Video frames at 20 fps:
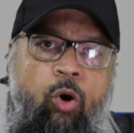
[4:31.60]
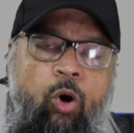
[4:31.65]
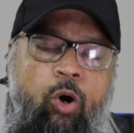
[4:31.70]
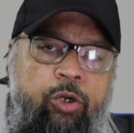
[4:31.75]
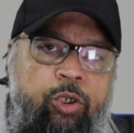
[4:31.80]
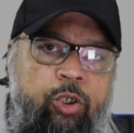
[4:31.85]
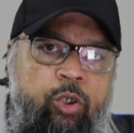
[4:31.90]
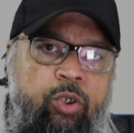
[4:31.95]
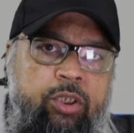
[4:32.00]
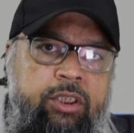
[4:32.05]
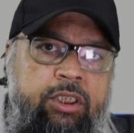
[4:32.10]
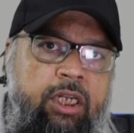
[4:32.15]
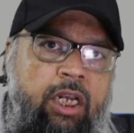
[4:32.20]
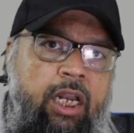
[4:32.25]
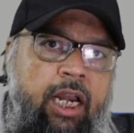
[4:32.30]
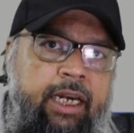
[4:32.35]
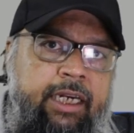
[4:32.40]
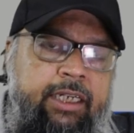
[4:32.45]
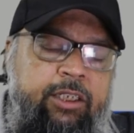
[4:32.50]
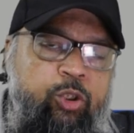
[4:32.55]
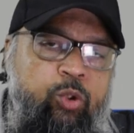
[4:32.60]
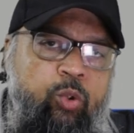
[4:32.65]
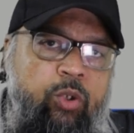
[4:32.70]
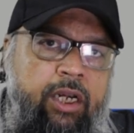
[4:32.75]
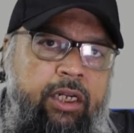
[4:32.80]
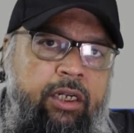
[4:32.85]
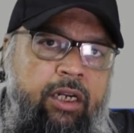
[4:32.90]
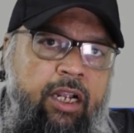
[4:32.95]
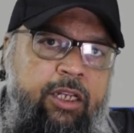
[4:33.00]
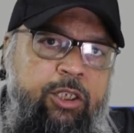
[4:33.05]
On your slide, you
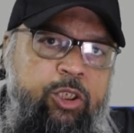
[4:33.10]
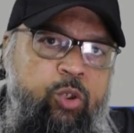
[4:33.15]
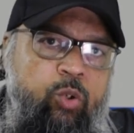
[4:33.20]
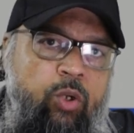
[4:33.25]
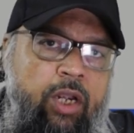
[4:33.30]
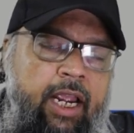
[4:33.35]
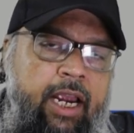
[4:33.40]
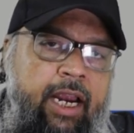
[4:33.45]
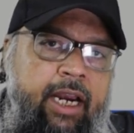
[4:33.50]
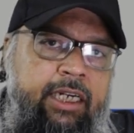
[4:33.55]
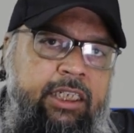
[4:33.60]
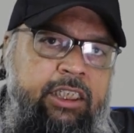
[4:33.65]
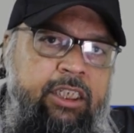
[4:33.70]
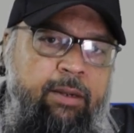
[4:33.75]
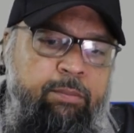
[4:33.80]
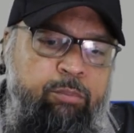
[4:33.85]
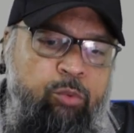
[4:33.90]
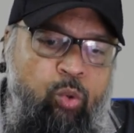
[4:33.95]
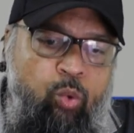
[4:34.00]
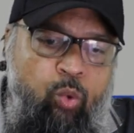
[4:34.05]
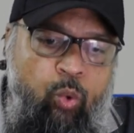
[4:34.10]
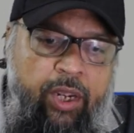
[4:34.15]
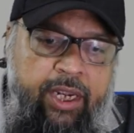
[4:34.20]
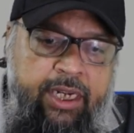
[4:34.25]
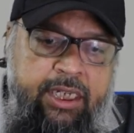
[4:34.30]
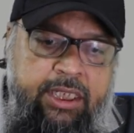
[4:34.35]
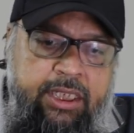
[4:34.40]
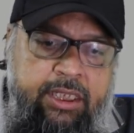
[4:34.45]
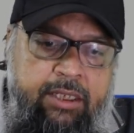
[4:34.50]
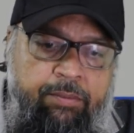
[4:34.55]
can also add some
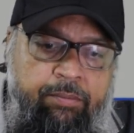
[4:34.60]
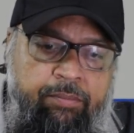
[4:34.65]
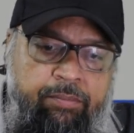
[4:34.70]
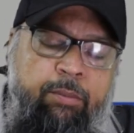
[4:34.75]
quiz,